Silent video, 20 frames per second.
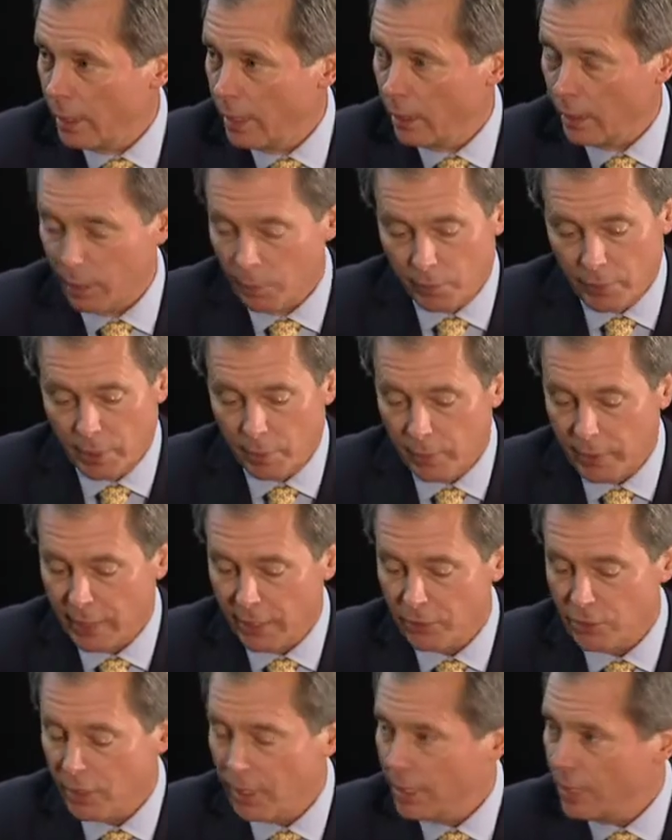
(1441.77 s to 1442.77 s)
out in public
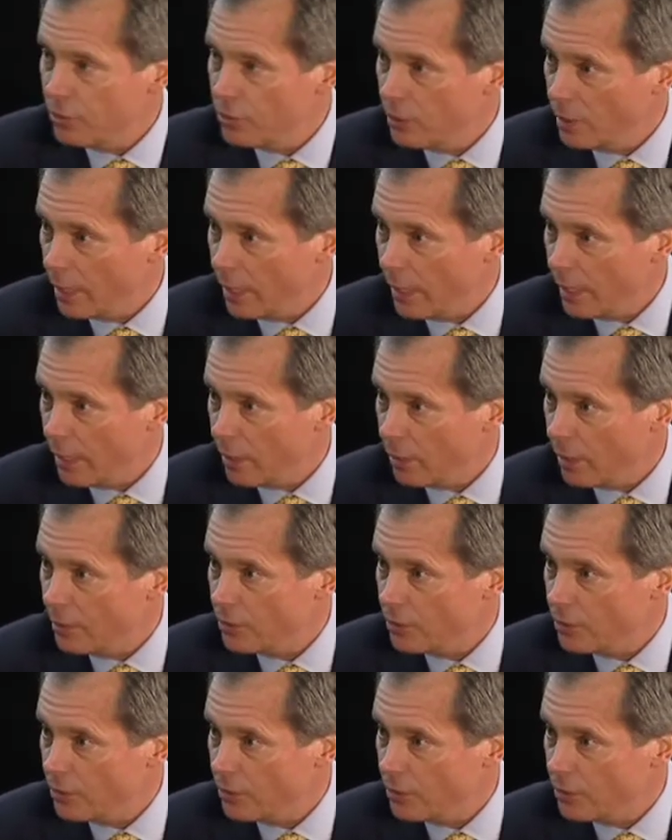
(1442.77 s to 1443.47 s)
education, higher